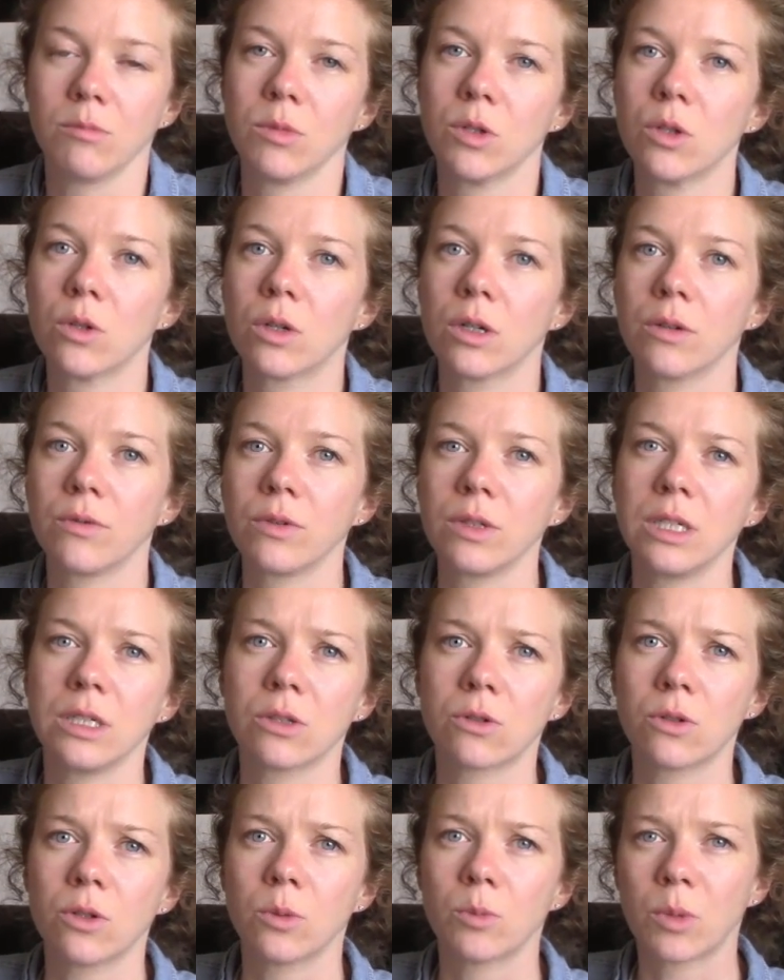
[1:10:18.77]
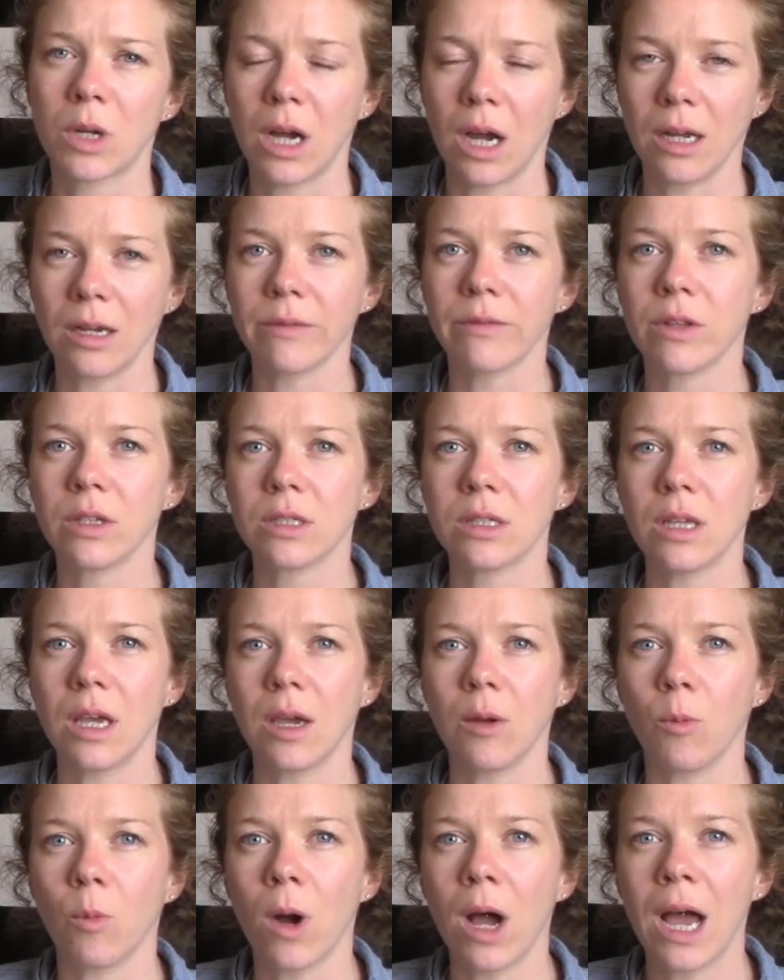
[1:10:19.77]
Tour de Fleece group kind of the
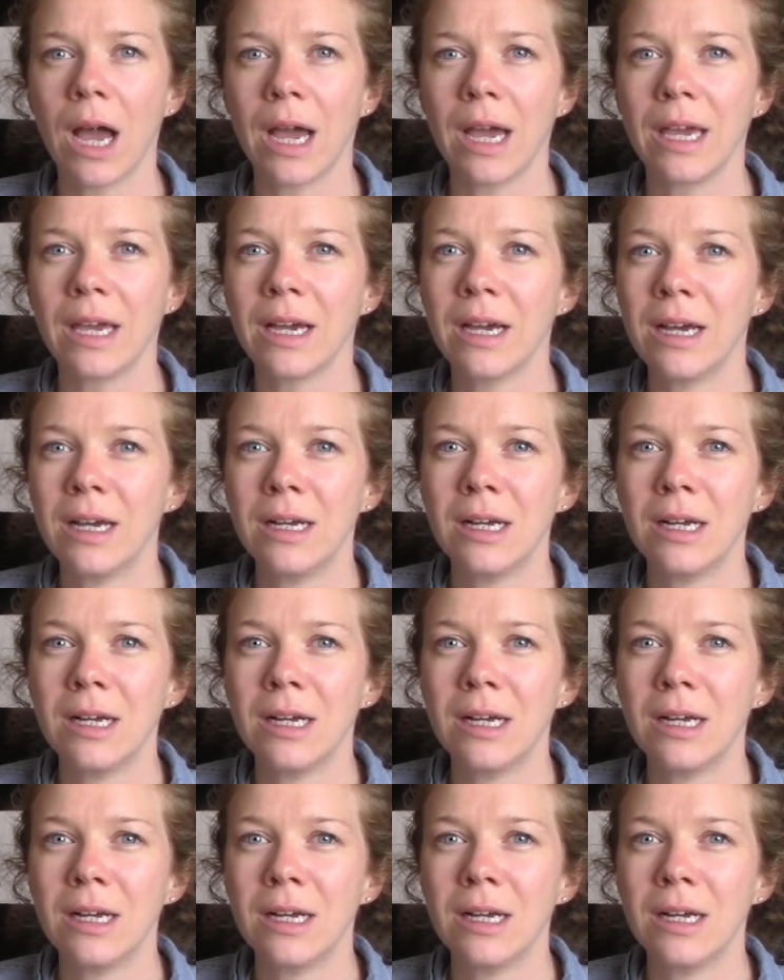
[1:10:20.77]
same way.